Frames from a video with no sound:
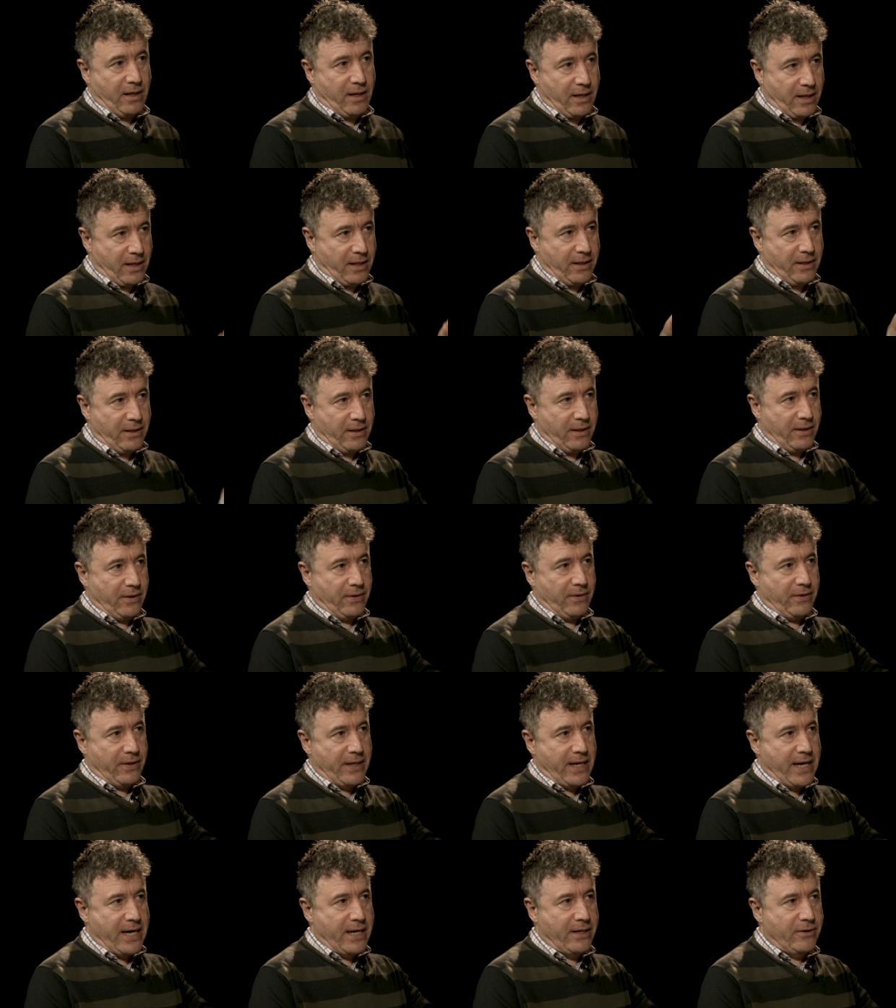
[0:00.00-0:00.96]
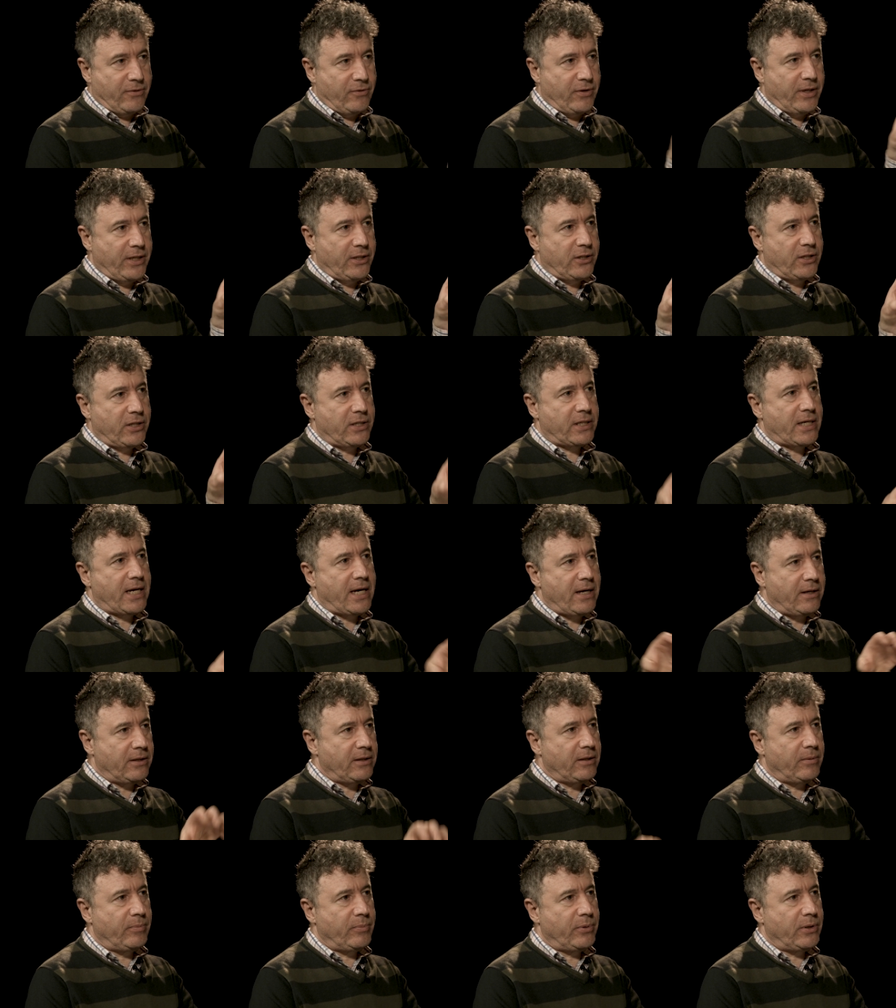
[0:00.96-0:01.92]
And mm. the hand reaches out,
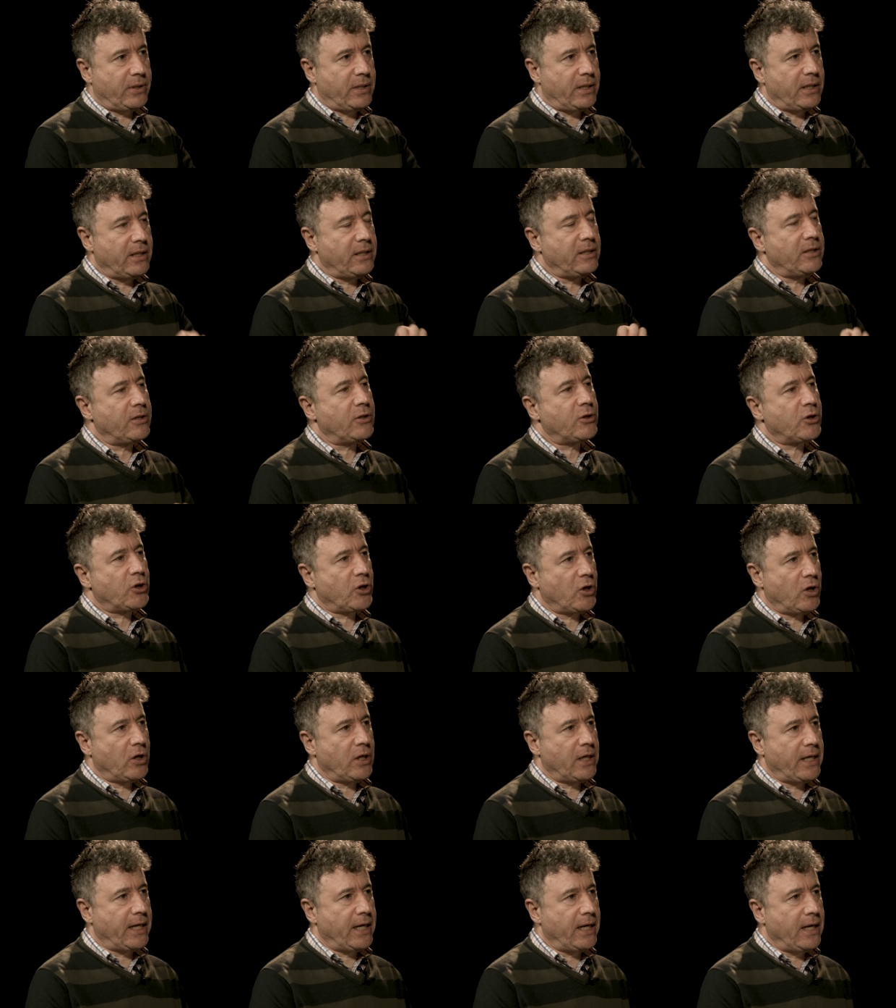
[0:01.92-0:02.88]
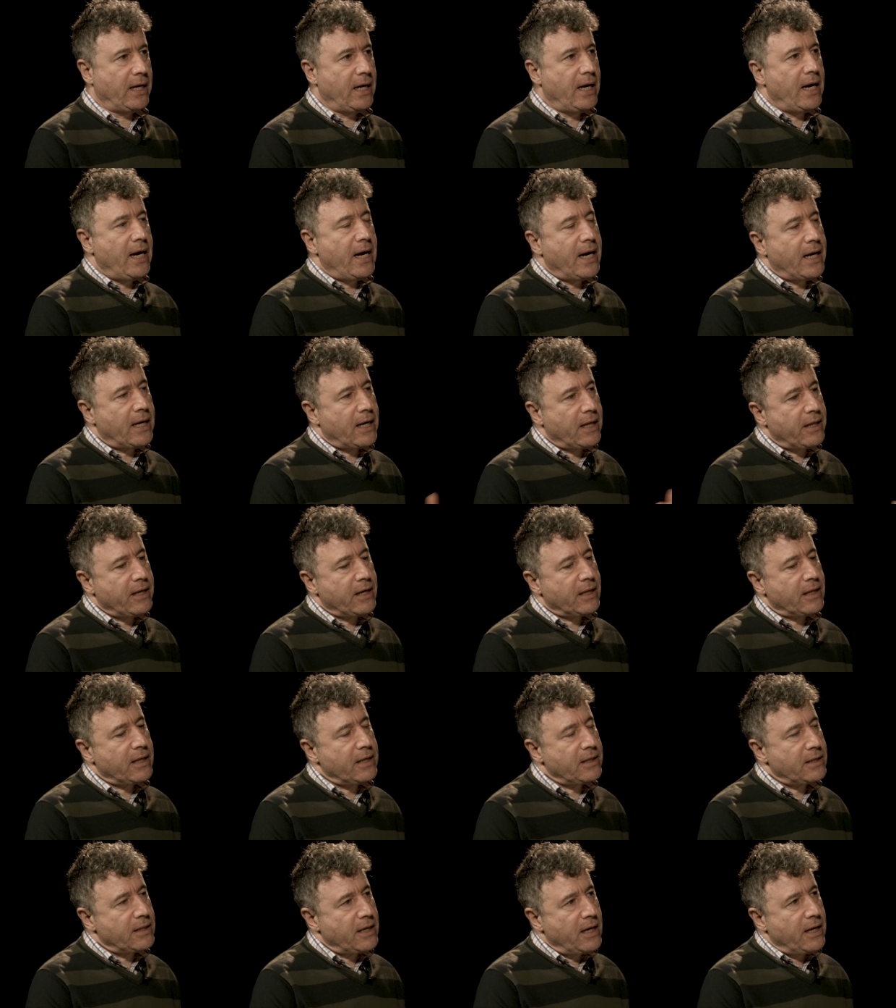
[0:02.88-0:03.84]
and you put it in your trolley. Yeah. And I think
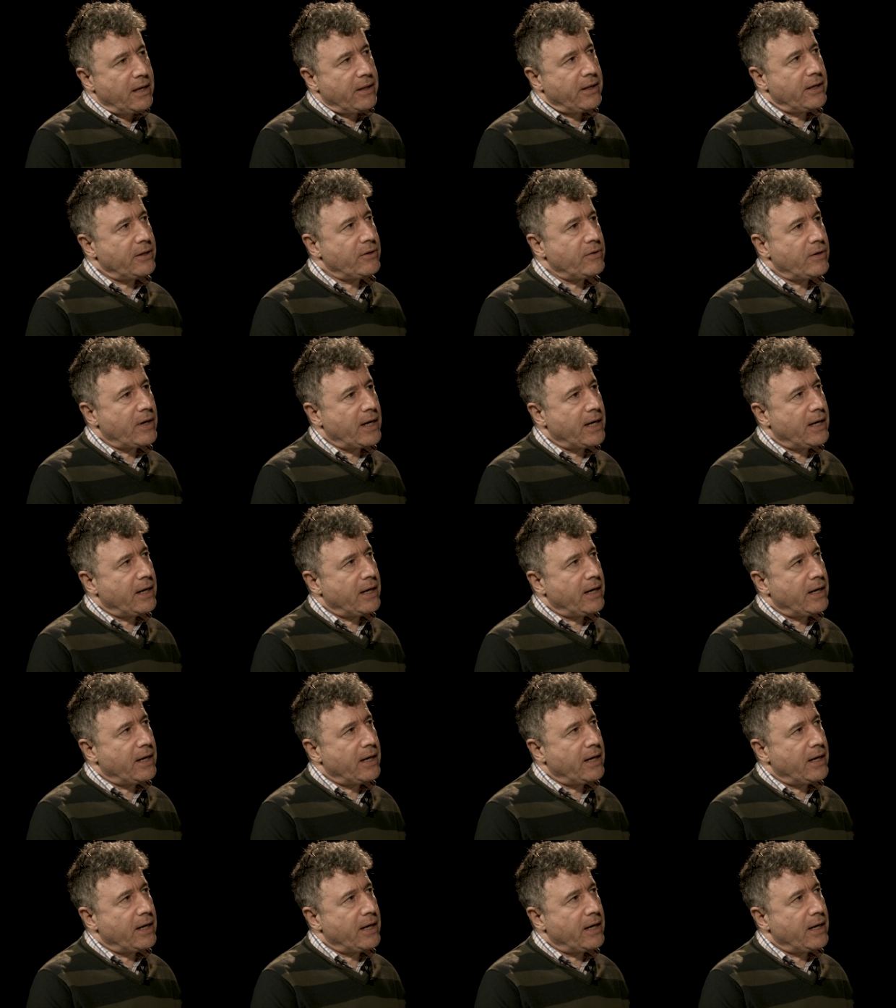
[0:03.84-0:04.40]
this this